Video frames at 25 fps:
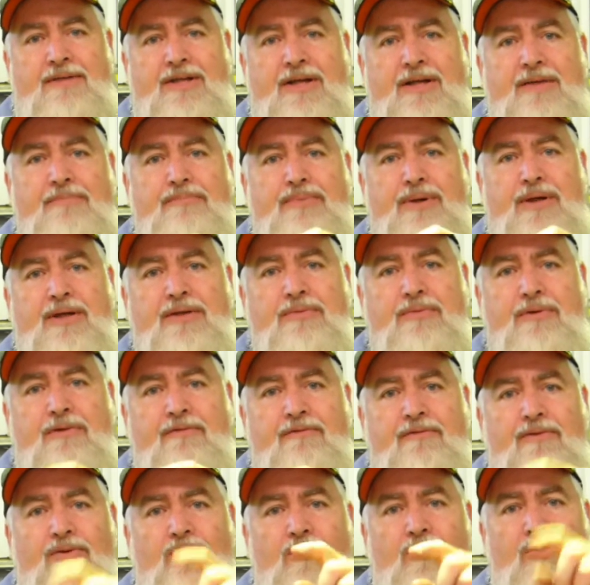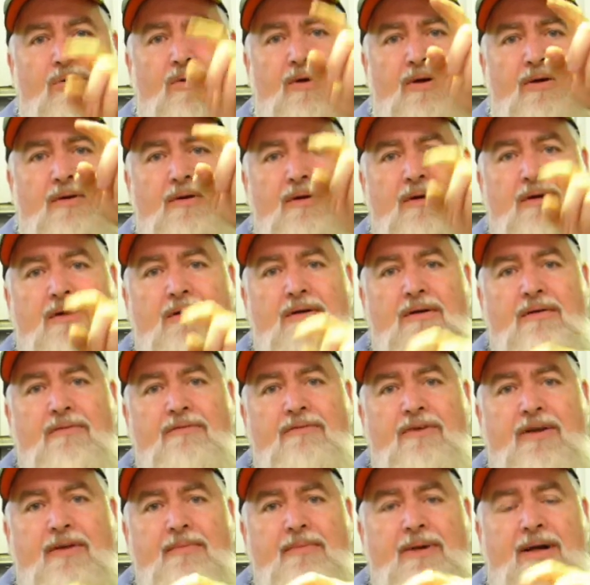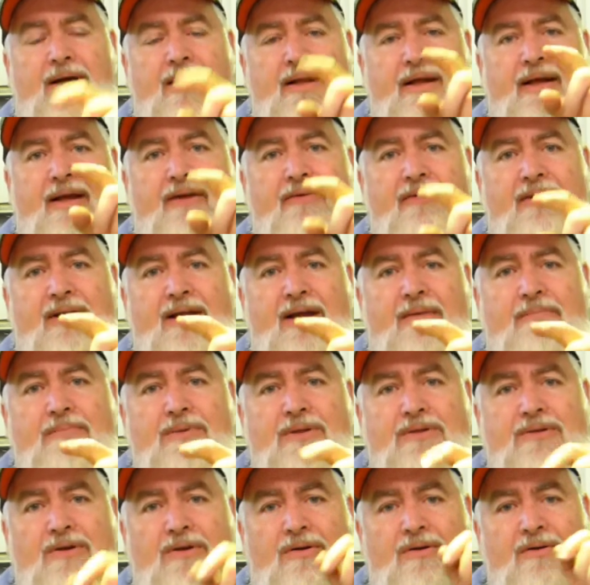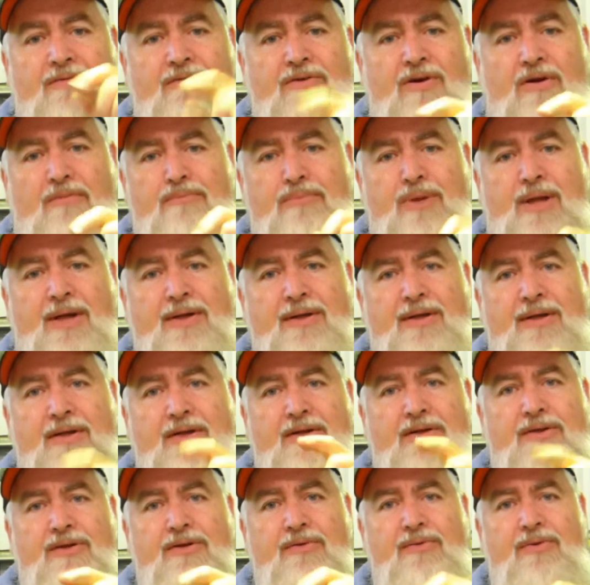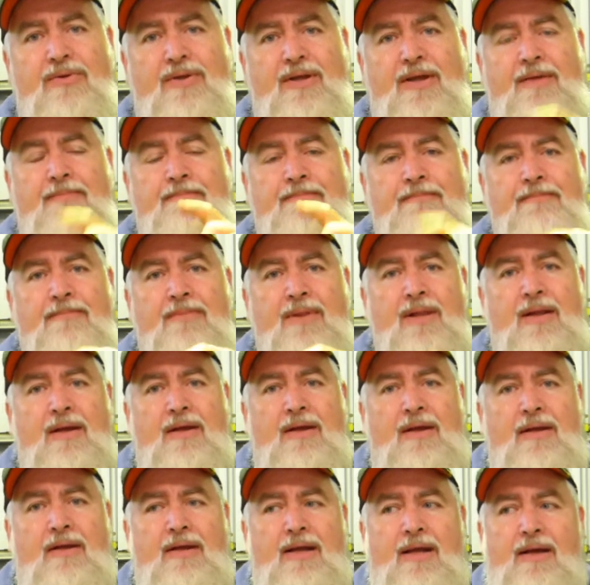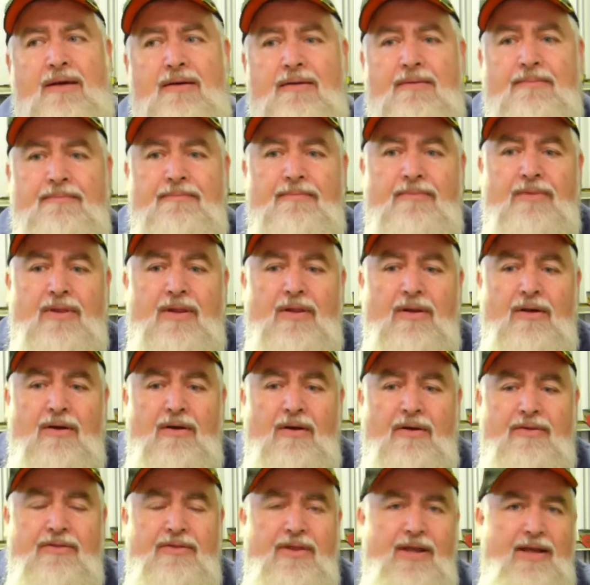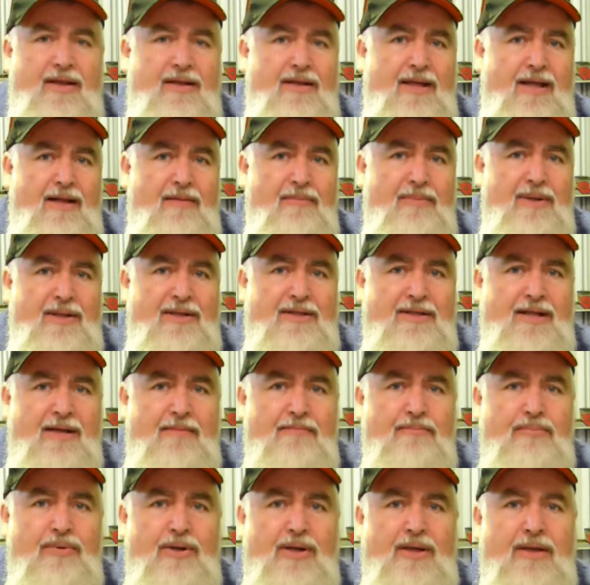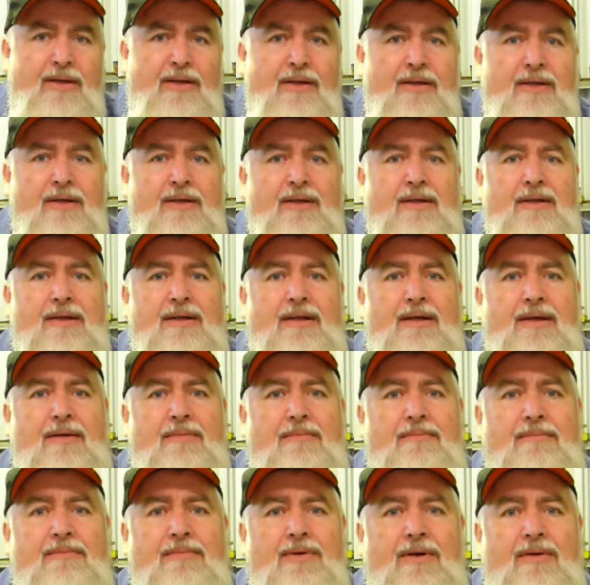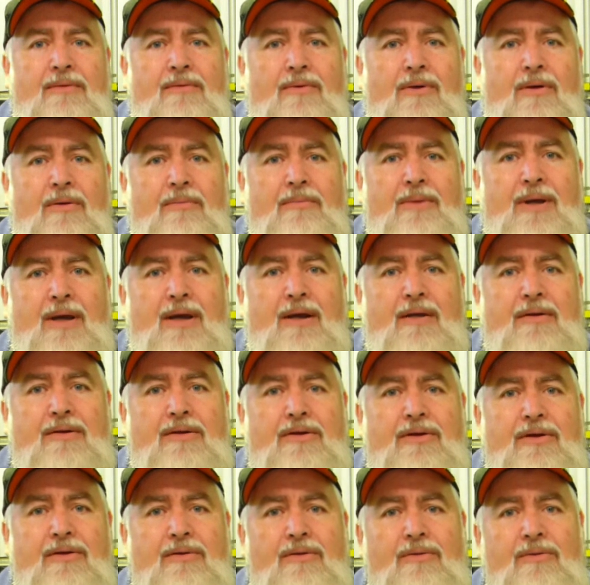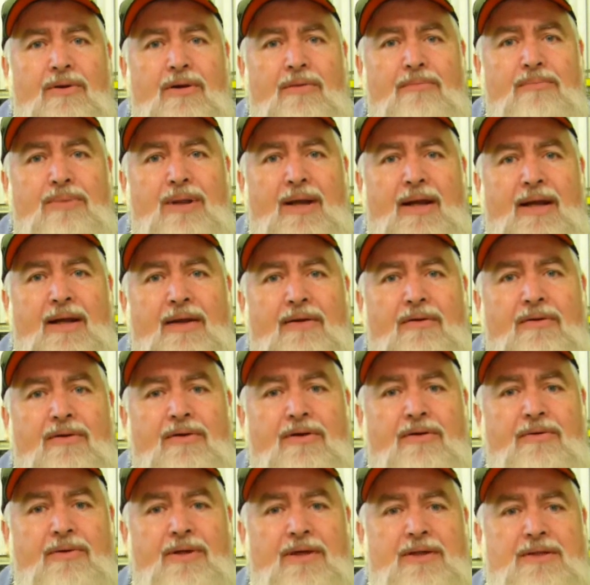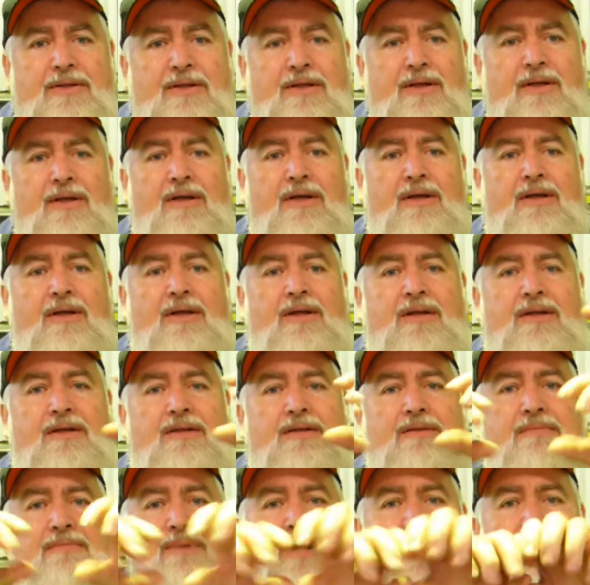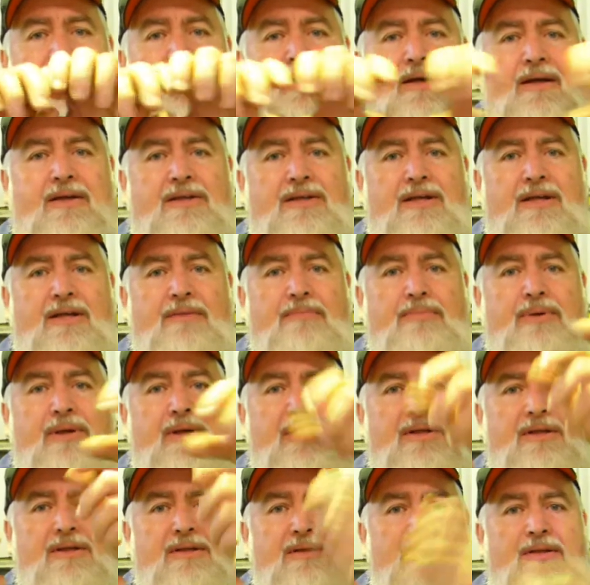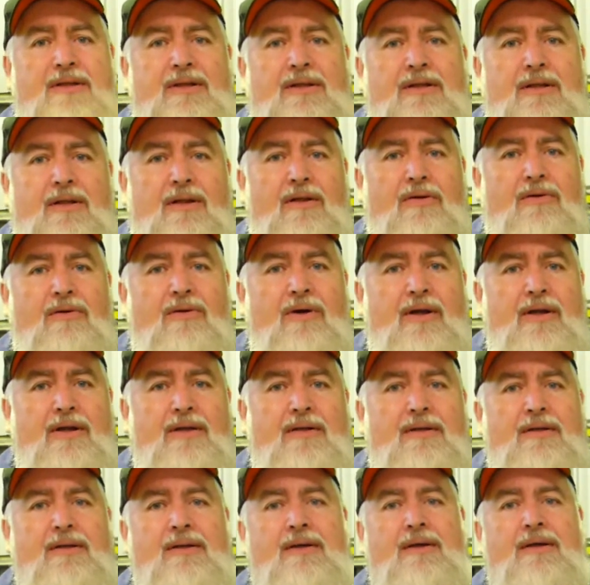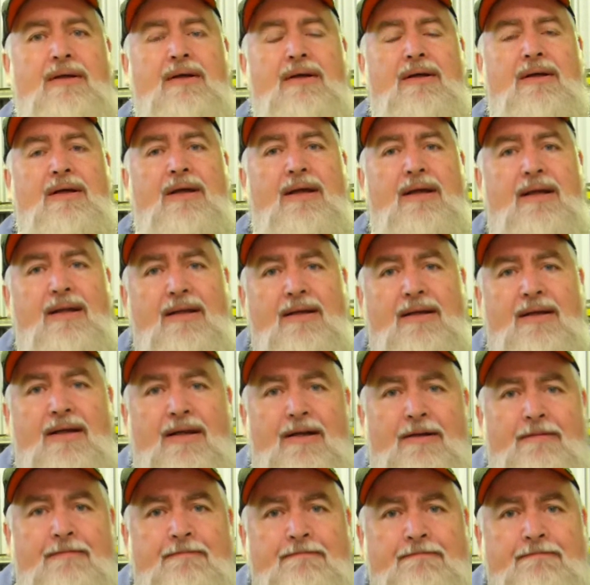T-piece with 4 female air adapters on, and I've got it plugged into 2 of them. Now, I think that'll be temporary. What I'm going to do, or what I'm planning on doing, is making a T-piece in the line, and